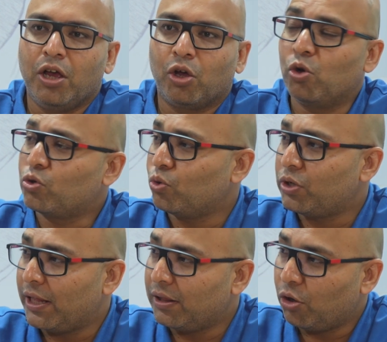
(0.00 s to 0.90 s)
close to
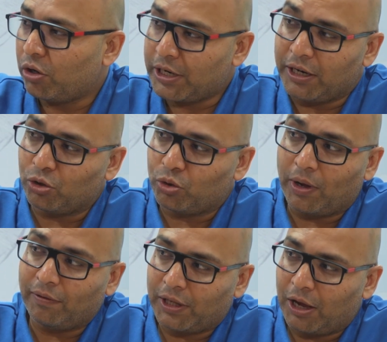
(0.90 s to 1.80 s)
10 to
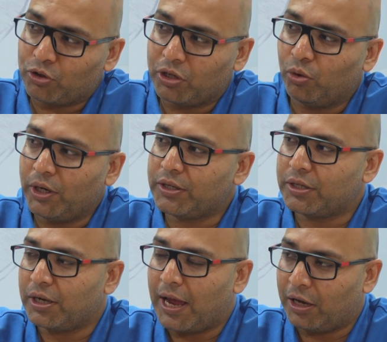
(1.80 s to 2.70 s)
12,000
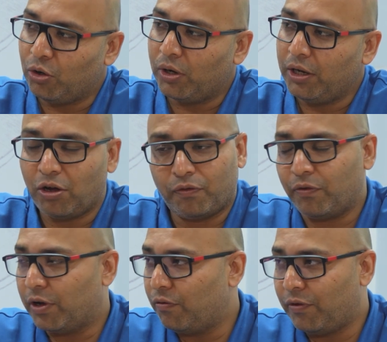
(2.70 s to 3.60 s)
units annually of
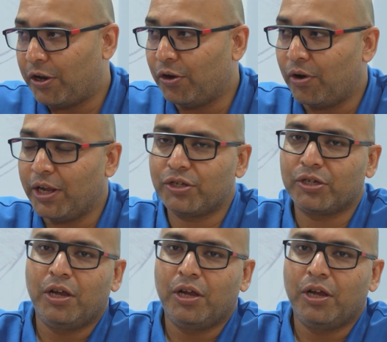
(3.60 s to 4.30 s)
varied range.